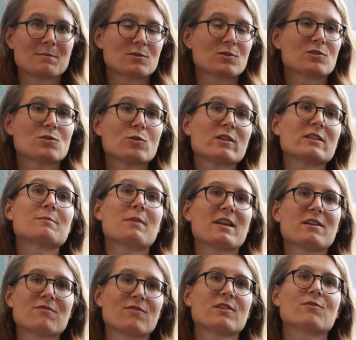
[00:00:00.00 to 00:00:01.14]
So students
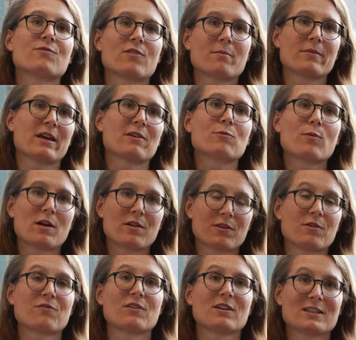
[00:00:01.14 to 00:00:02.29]
benefit from that
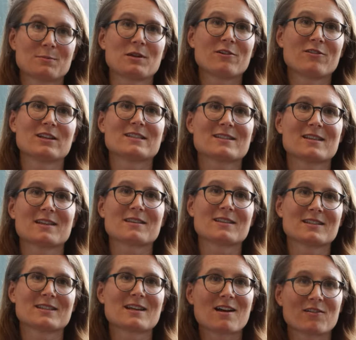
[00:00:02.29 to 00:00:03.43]
wealth of experience that the
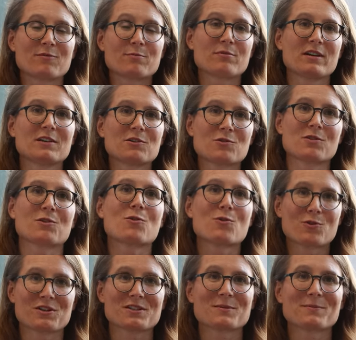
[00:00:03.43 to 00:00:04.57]
staff bring to the
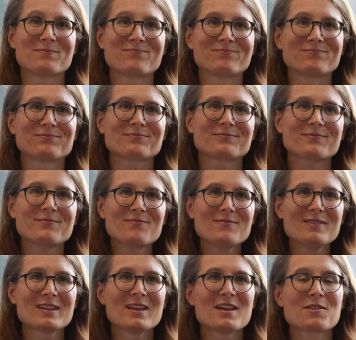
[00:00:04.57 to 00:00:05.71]
course.
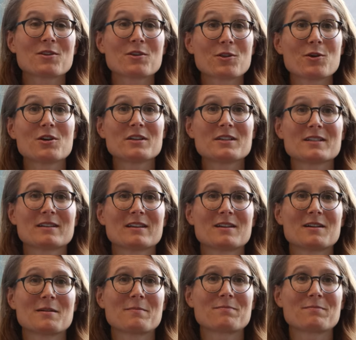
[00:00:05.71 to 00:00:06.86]
The third
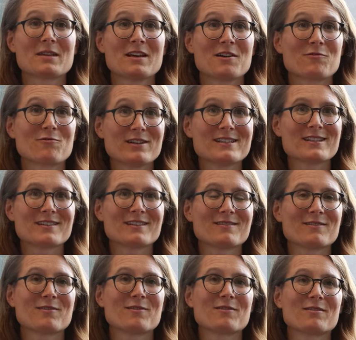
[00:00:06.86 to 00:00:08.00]

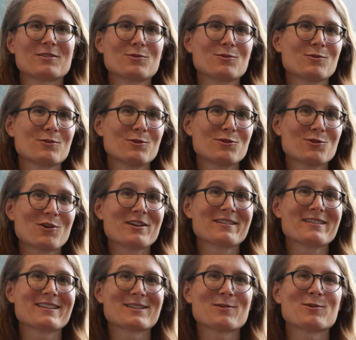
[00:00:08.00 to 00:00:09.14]
reason to
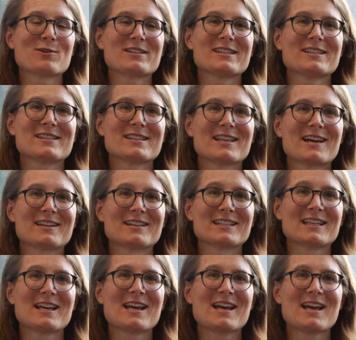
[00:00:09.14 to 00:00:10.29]
join this course is that